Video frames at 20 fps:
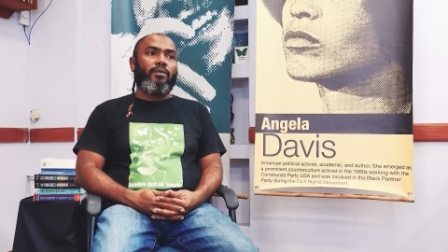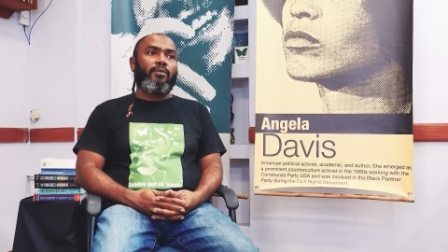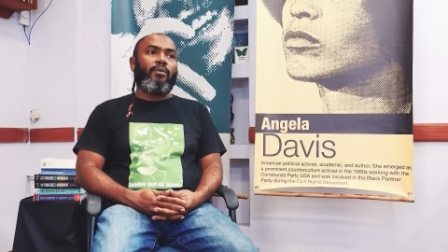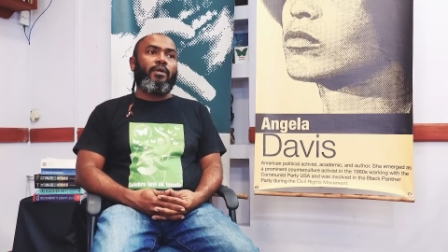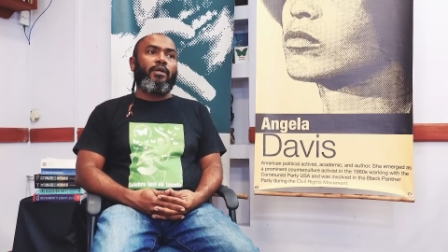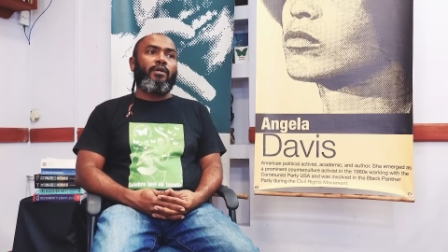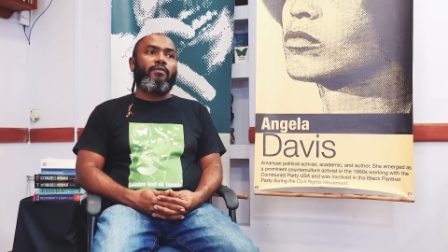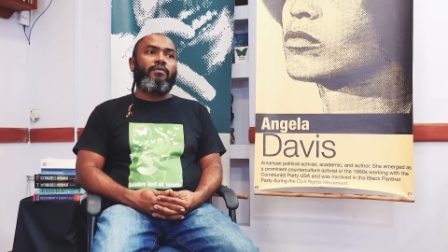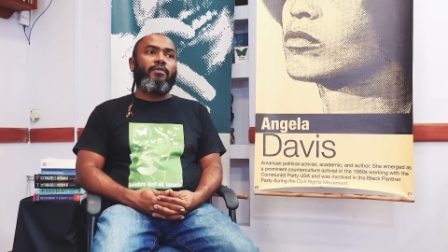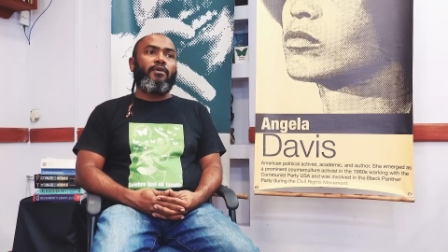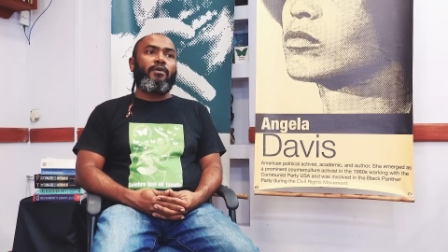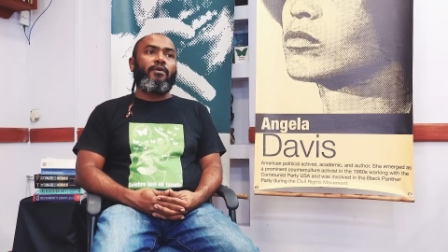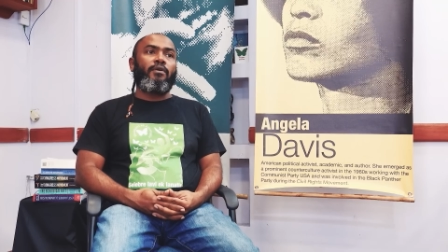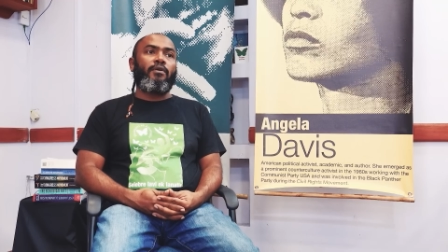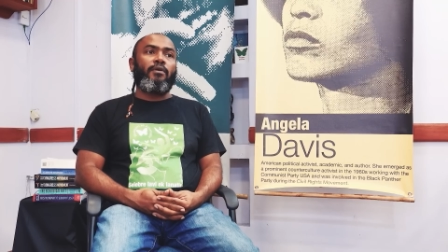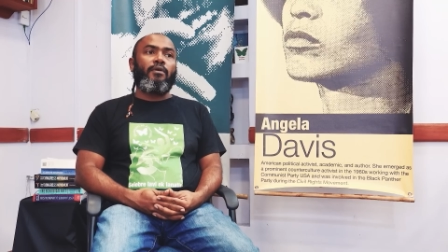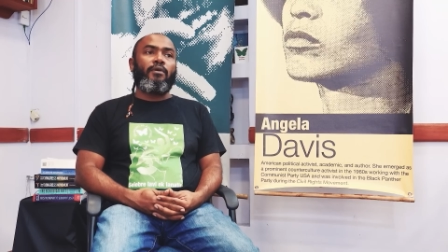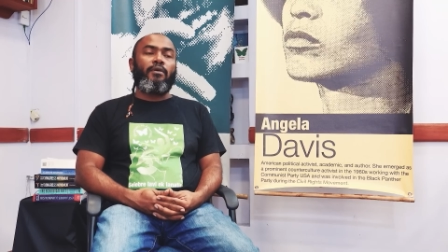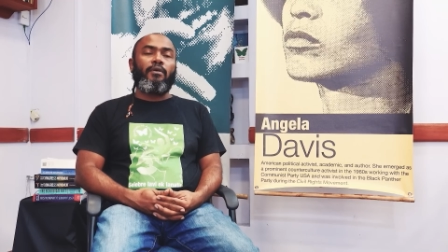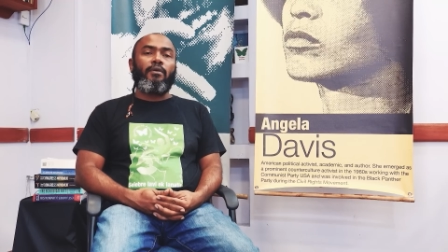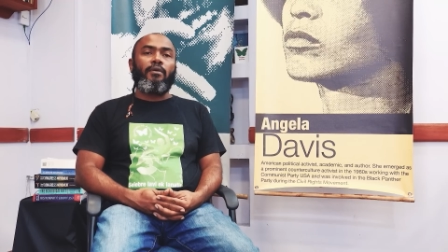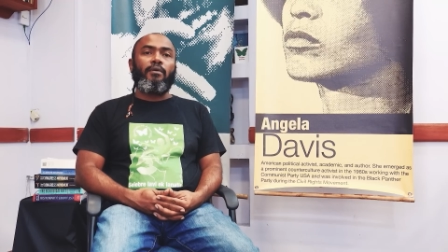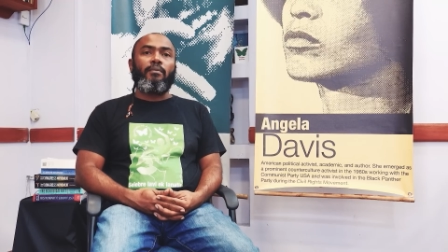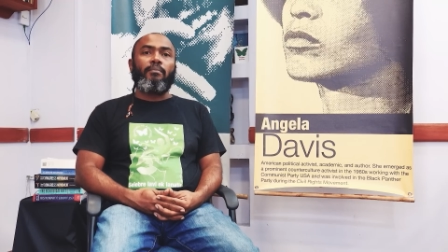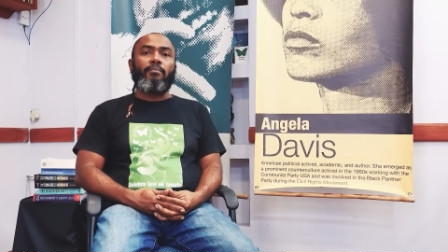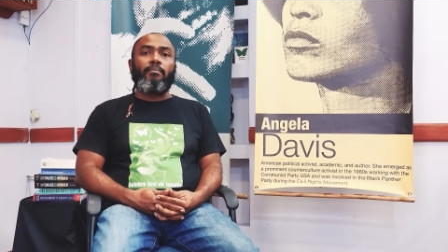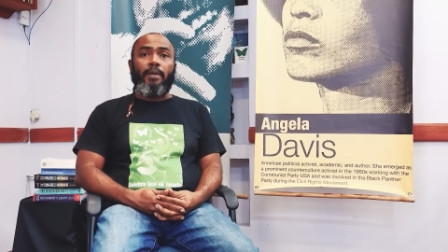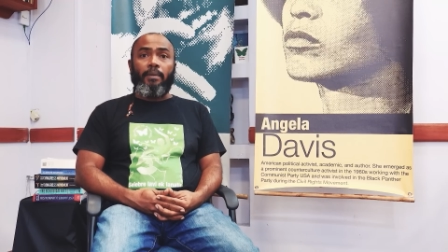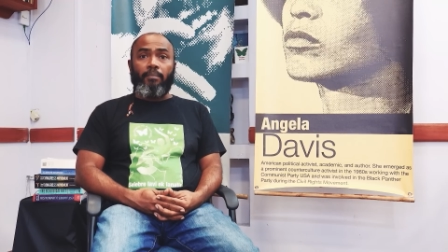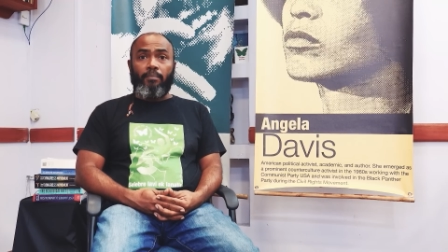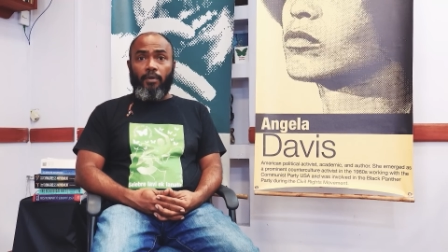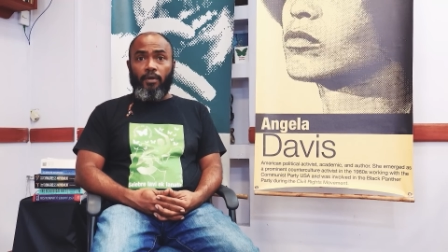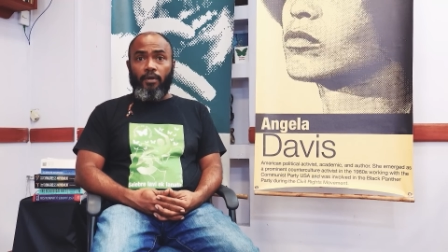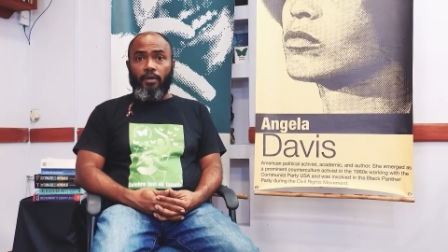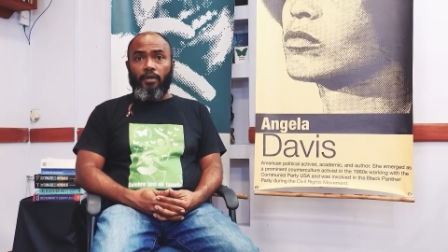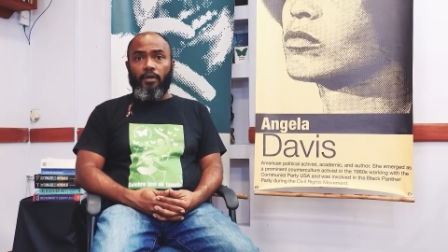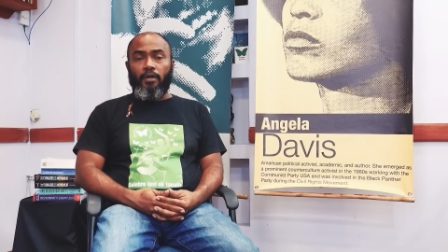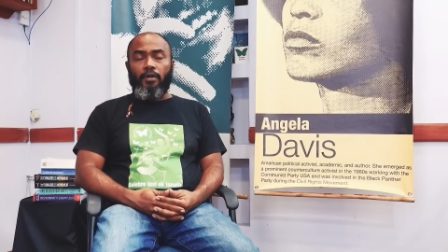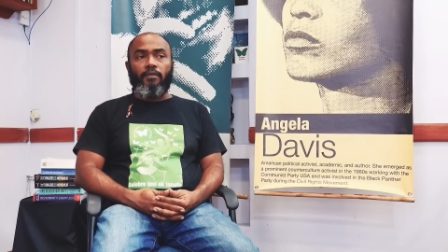one of the members